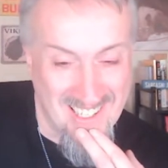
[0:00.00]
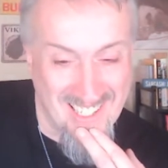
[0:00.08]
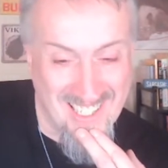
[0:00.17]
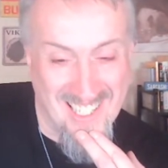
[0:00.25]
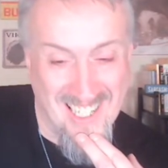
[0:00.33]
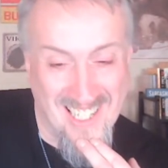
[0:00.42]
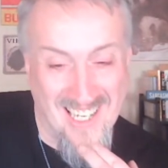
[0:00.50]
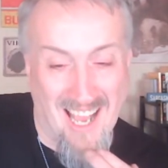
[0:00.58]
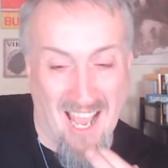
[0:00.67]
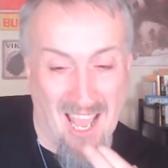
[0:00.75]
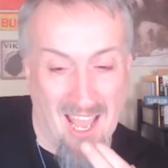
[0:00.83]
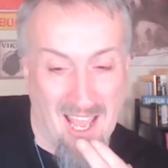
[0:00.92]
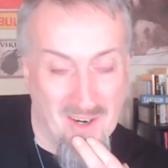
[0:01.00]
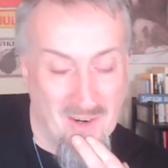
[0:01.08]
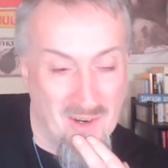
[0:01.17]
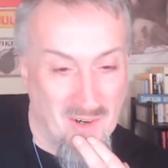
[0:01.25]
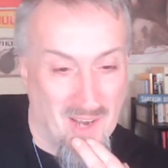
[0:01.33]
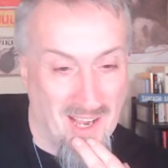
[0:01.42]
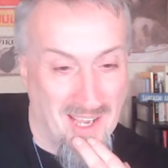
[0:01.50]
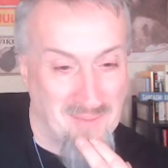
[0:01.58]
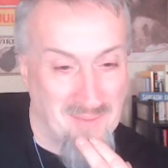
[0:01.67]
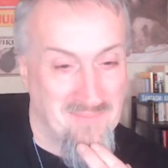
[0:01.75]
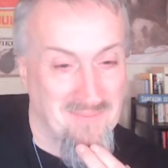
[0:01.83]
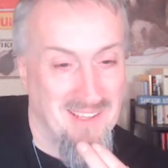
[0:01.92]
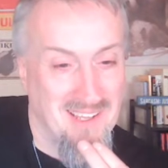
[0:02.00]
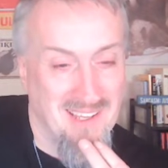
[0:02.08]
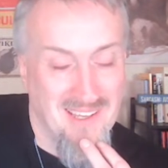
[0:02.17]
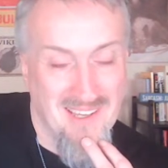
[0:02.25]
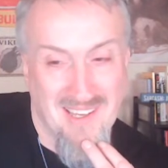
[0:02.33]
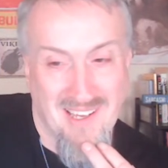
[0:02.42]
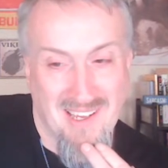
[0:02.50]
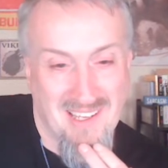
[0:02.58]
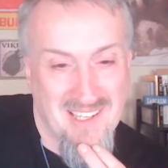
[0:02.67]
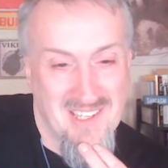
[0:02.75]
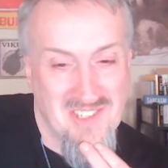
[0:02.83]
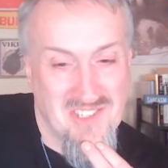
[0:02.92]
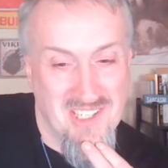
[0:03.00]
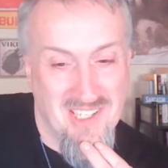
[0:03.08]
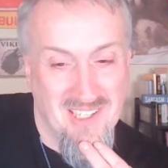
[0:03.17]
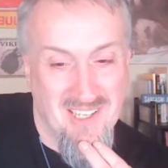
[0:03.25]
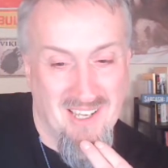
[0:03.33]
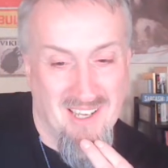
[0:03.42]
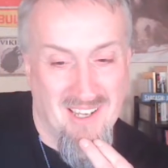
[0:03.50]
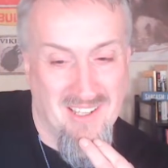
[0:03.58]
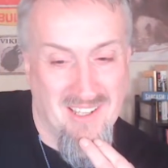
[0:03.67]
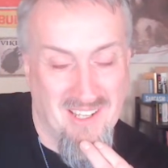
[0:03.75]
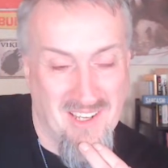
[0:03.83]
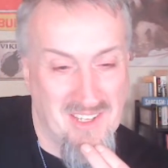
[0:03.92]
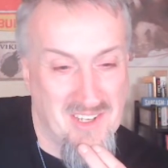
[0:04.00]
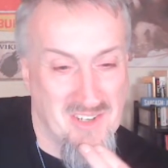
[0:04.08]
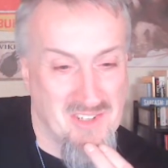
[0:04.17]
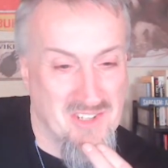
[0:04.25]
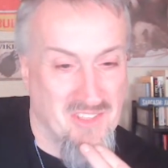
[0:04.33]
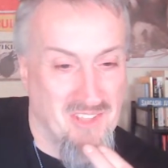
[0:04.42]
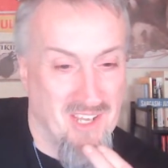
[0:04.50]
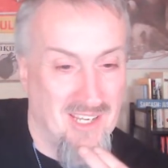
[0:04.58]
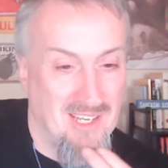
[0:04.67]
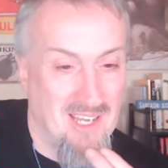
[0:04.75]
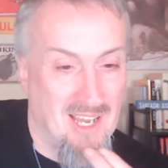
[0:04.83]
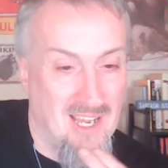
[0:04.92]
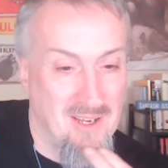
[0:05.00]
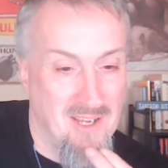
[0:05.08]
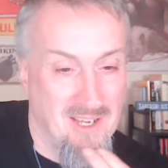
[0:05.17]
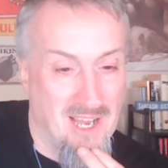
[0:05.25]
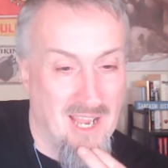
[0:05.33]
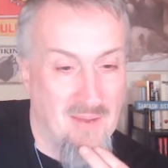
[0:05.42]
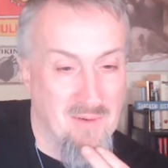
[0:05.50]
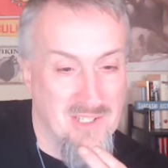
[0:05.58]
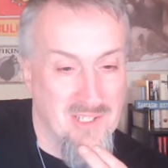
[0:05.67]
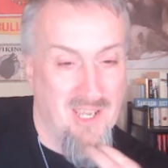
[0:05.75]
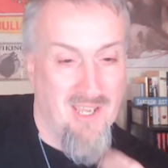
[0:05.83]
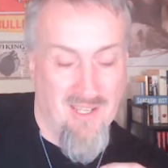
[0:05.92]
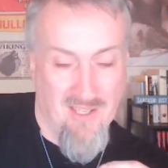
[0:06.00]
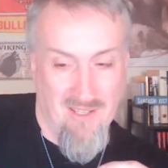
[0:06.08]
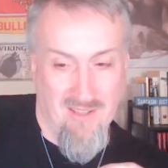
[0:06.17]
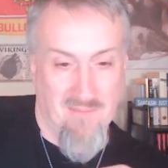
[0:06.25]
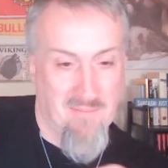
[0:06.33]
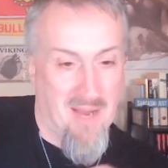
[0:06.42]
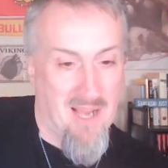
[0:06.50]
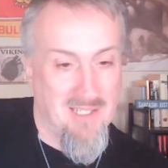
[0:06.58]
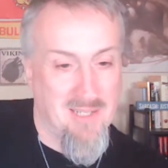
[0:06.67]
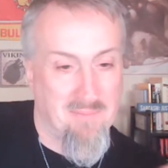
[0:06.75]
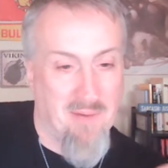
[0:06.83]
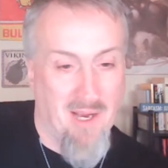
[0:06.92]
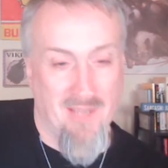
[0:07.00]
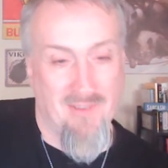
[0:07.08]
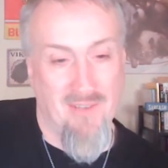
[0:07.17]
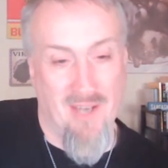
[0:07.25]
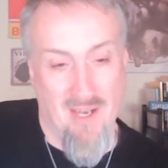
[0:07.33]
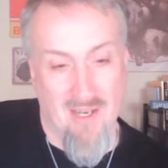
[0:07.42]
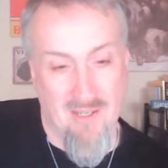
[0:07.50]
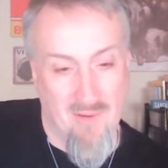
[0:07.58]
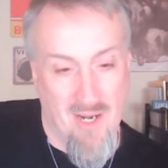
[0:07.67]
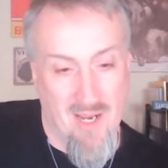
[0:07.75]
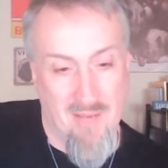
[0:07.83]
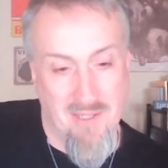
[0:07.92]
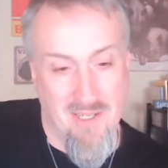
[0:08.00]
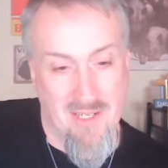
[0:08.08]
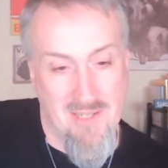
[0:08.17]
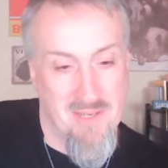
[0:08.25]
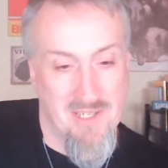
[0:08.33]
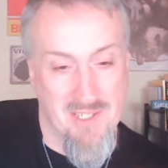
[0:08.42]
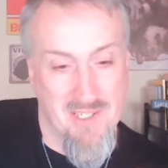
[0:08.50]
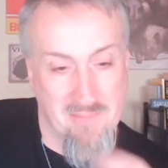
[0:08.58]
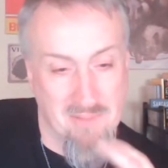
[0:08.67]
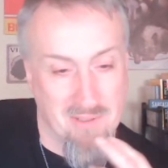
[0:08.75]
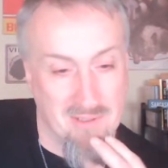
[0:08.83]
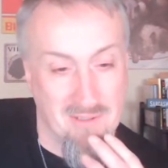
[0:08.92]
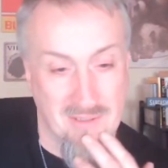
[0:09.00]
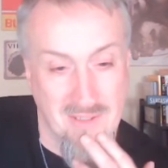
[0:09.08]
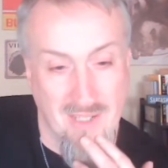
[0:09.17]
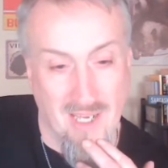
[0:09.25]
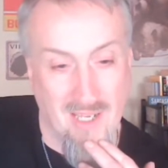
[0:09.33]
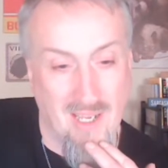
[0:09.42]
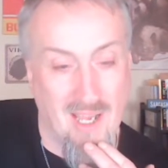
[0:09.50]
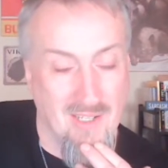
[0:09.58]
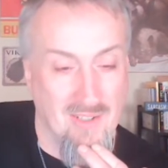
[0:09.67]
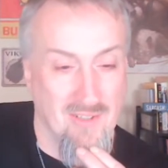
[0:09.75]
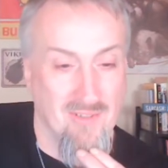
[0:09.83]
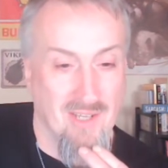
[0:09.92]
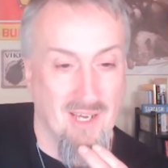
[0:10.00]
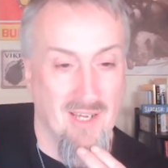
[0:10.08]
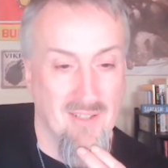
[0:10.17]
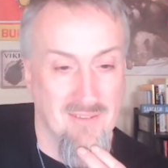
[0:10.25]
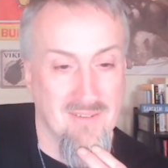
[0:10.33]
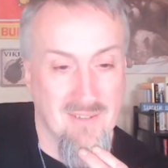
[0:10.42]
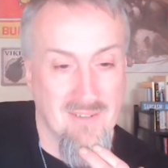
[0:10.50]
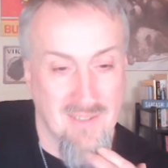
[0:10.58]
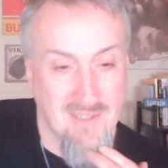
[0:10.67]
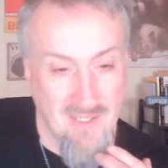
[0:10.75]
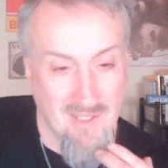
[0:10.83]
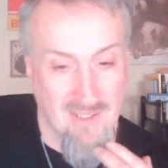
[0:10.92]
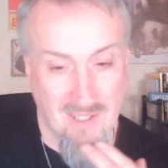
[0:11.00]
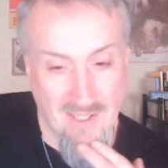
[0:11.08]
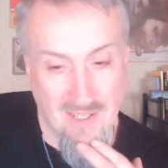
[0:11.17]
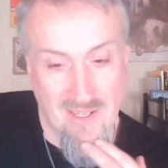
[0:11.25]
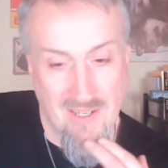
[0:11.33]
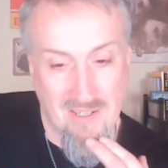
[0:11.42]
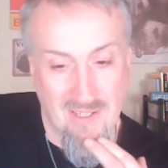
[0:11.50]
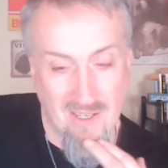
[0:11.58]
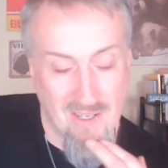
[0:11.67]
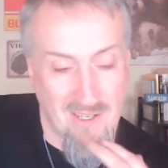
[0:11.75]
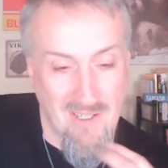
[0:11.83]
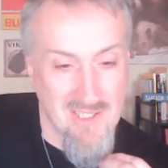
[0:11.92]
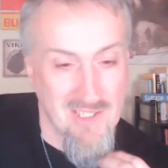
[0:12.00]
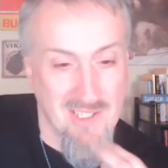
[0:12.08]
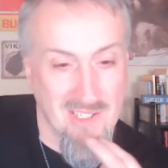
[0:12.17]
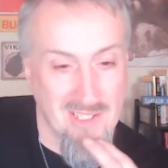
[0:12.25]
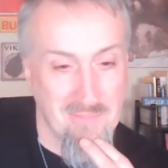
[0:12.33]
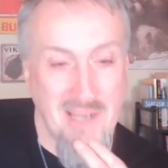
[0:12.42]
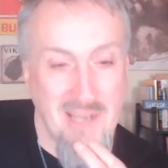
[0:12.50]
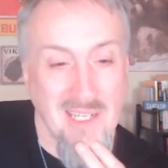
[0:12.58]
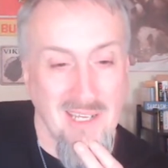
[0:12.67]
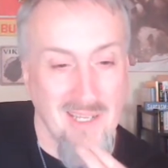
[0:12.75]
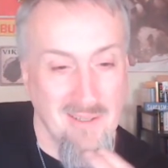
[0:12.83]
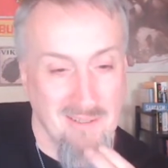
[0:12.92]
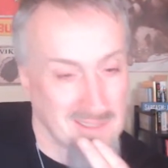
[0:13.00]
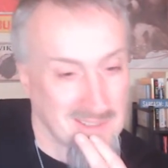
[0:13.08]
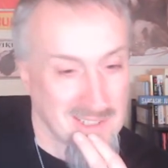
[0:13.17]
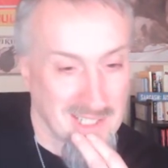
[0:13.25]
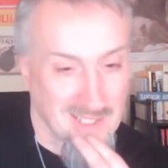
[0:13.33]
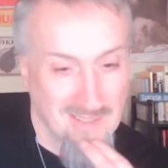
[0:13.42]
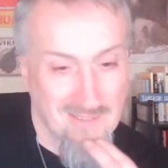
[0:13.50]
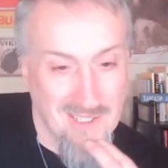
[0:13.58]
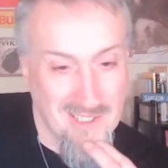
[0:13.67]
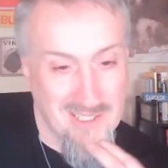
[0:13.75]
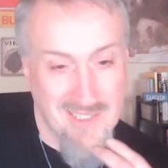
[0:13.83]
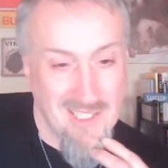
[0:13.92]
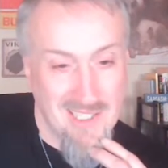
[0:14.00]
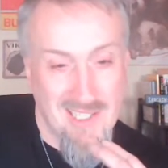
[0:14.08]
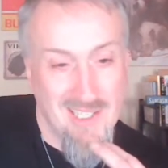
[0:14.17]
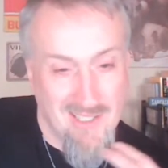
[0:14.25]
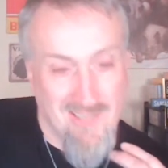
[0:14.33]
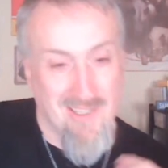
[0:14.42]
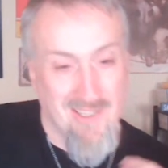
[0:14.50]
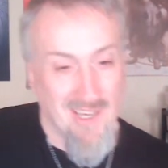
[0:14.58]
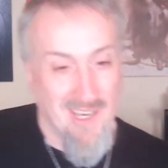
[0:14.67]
I don't know. See. Here's the thing. I would take the Monty Python rabbit as my symbol. I could do that. You know. Oh, it's just a little bunny. Forget the teeth.